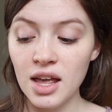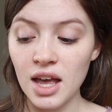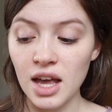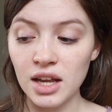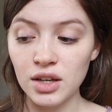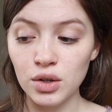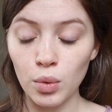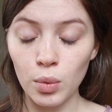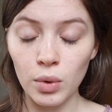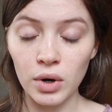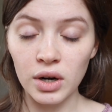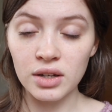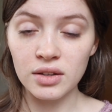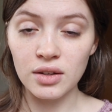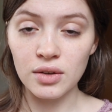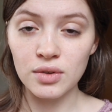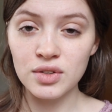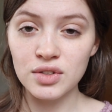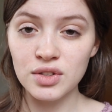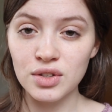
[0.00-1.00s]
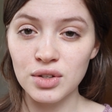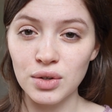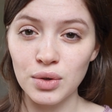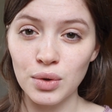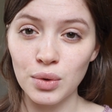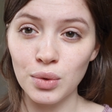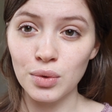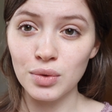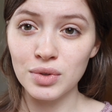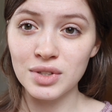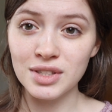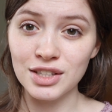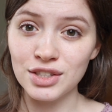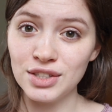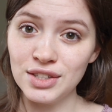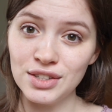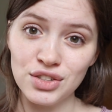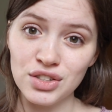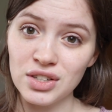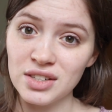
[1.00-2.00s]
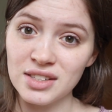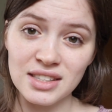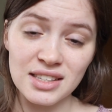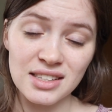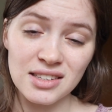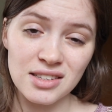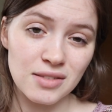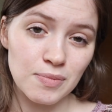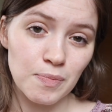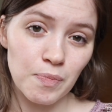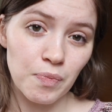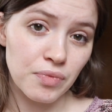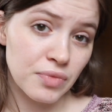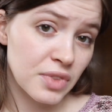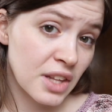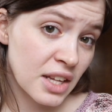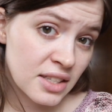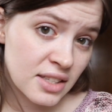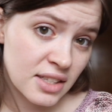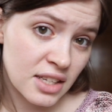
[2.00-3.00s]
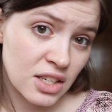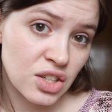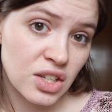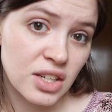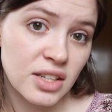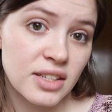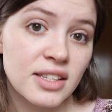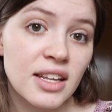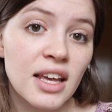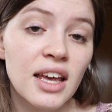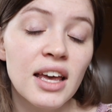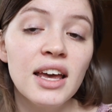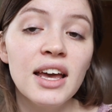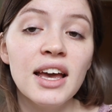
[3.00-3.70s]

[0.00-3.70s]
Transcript: and you'll work those 2 stitches just as knit stitches.